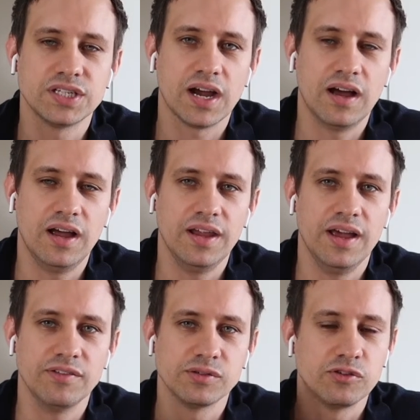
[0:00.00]
Shanghai, you
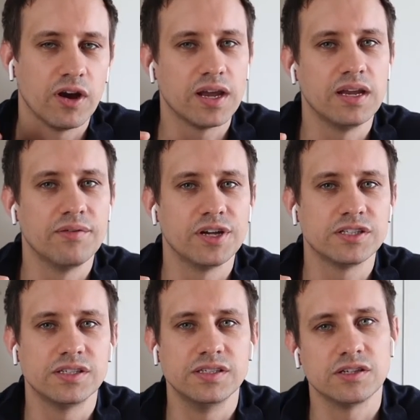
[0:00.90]
have some great
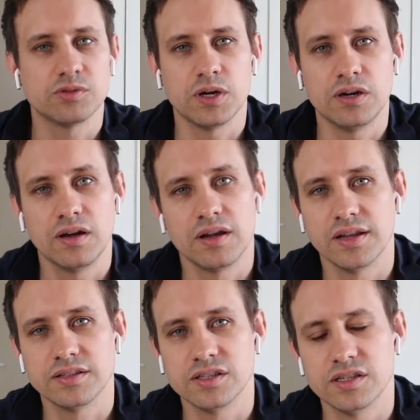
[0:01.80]
universities as well,
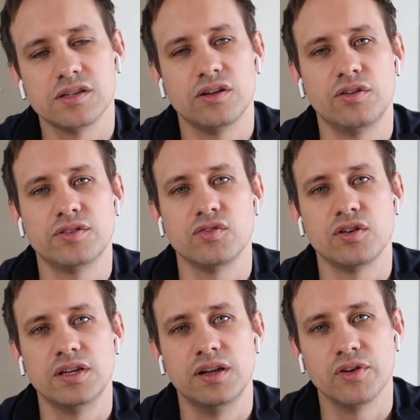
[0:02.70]
and so there's a lot of
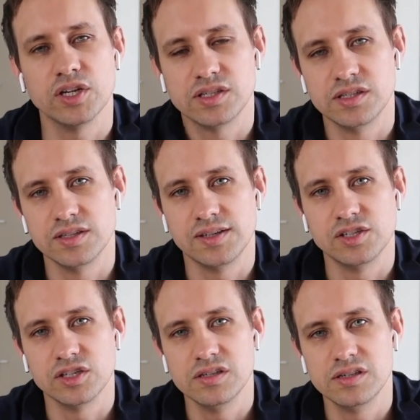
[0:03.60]
different universities you can
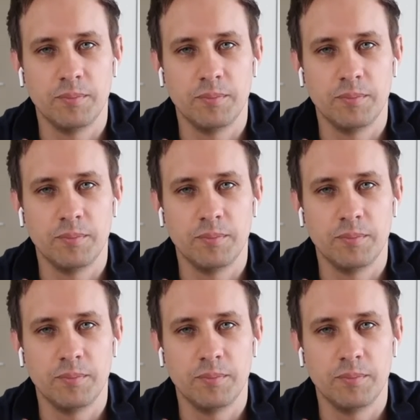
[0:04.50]
choose.